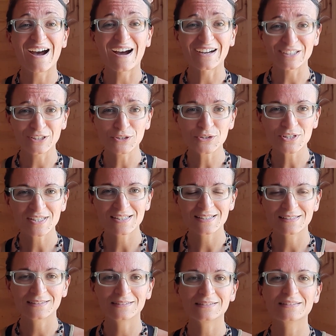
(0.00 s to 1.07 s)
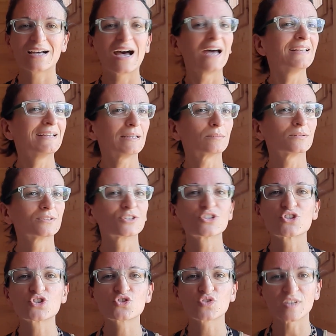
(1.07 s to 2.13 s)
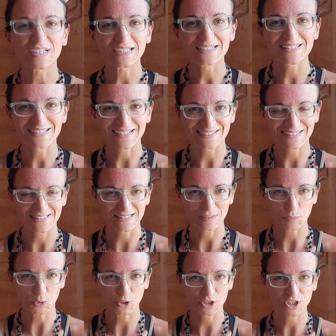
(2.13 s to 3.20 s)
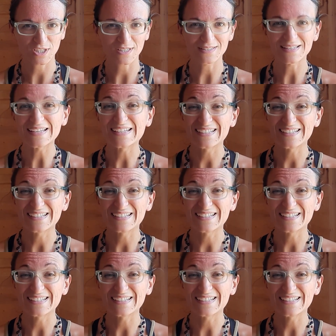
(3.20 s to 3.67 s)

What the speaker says: Are you still unable to string a sentence in Portuguese